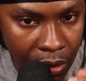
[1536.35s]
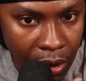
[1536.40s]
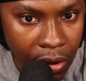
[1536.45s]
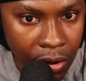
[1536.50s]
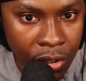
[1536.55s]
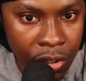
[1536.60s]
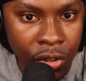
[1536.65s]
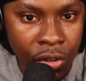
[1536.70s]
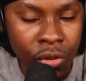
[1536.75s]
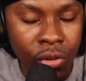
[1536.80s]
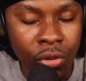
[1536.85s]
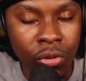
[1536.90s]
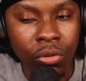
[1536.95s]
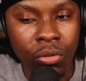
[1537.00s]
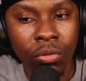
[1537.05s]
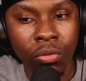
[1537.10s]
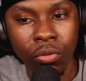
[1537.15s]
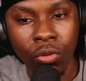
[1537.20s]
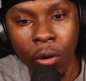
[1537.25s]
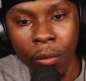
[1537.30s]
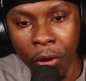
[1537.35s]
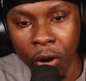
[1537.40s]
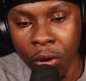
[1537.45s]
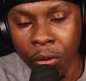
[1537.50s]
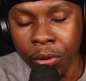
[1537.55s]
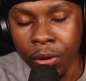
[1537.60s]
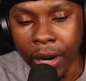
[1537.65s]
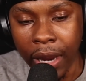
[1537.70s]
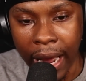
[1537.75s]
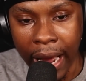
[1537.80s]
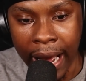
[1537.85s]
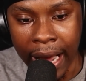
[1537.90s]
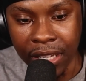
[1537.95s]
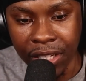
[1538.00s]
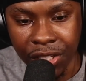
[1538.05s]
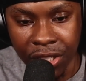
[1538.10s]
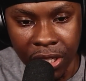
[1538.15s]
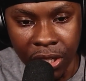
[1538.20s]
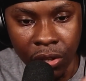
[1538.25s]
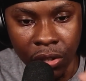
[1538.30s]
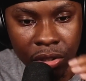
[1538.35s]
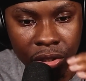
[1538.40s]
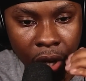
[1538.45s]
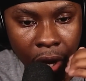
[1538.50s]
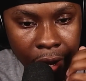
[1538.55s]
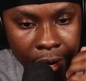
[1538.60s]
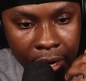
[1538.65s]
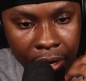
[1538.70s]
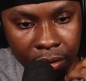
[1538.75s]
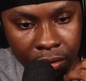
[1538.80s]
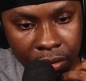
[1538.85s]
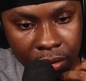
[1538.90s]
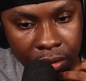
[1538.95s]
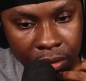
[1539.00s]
You, your Pokemon actually got done out.